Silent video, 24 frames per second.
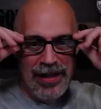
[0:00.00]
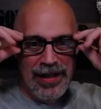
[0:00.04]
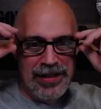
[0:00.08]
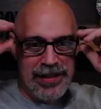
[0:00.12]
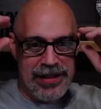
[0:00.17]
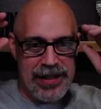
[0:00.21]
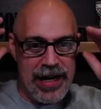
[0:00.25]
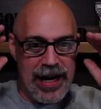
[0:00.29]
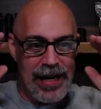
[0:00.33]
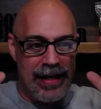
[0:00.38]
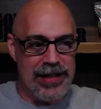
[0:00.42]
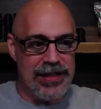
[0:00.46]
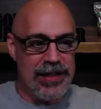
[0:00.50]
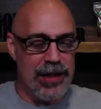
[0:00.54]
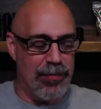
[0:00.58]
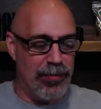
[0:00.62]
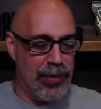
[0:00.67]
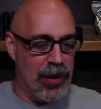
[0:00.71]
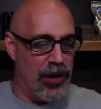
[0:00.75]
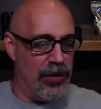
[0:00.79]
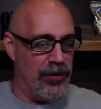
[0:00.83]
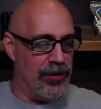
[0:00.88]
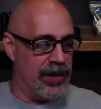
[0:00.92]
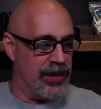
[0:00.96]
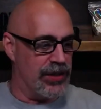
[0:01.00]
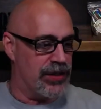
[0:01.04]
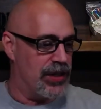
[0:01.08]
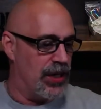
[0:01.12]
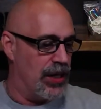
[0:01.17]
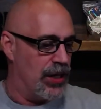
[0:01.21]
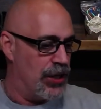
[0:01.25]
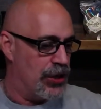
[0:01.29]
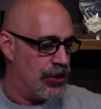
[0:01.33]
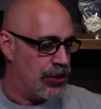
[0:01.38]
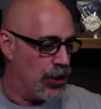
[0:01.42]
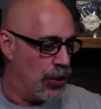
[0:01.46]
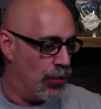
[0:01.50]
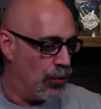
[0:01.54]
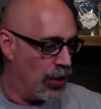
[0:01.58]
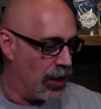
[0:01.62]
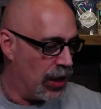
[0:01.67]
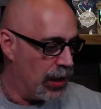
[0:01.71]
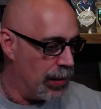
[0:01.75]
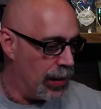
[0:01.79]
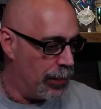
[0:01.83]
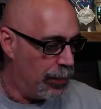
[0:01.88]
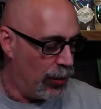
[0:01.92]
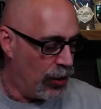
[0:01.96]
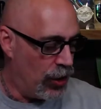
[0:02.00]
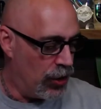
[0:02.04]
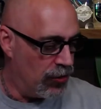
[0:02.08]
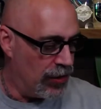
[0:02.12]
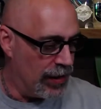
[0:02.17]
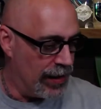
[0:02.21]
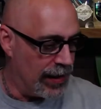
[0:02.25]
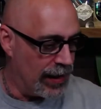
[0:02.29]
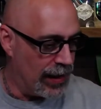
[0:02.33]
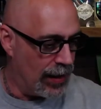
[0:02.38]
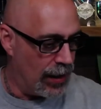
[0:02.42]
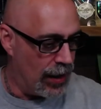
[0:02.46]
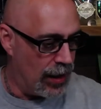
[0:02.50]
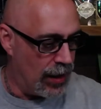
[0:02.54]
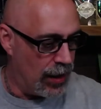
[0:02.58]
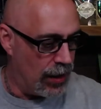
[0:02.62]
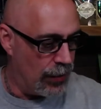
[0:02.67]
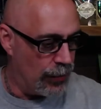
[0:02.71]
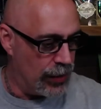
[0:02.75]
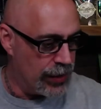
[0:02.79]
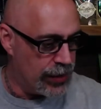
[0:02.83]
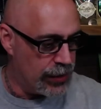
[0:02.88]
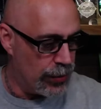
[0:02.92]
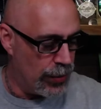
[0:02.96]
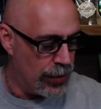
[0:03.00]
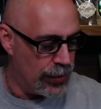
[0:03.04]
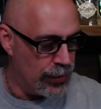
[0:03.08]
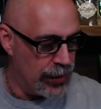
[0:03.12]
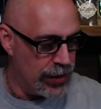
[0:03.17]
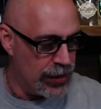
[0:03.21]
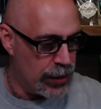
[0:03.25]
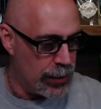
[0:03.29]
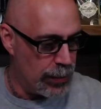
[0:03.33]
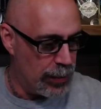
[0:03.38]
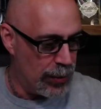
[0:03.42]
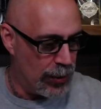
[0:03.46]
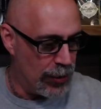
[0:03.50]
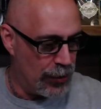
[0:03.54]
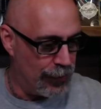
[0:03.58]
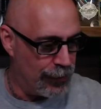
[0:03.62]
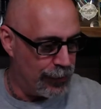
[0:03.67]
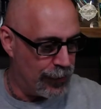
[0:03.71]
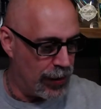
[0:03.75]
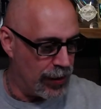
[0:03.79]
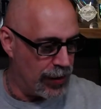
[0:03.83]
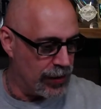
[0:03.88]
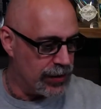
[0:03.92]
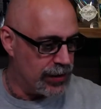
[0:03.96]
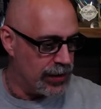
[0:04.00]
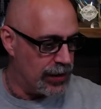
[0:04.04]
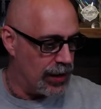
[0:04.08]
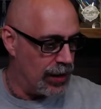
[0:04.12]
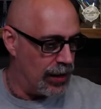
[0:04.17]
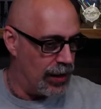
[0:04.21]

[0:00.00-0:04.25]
Tonight is a bonus. So we're going to be pulling, which one we should pull first.